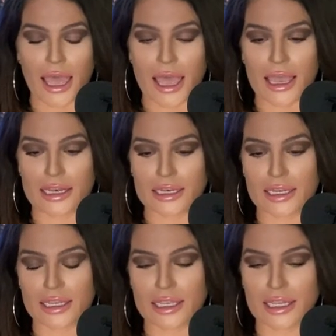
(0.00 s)

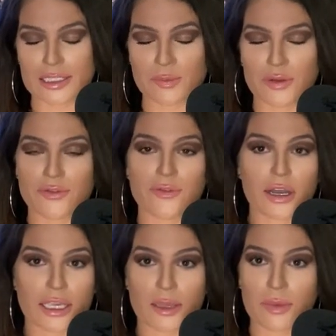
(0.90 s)
and it's been
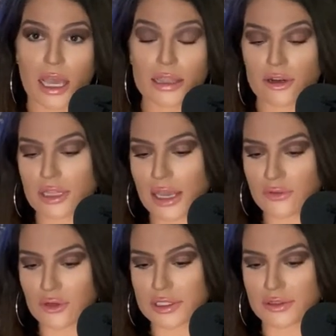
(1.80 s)
fucking me. I literally
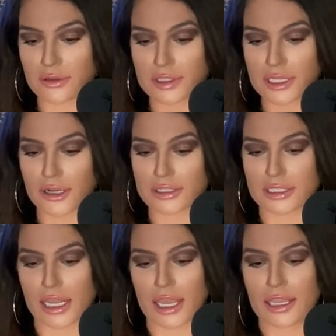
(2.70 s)
have crystals here
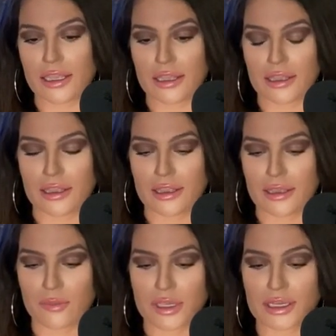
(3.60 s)
today
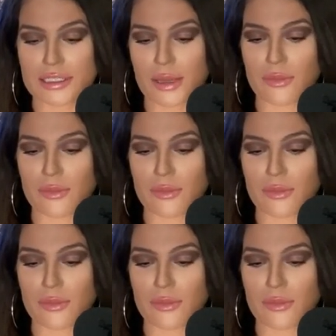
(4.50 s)
because I'm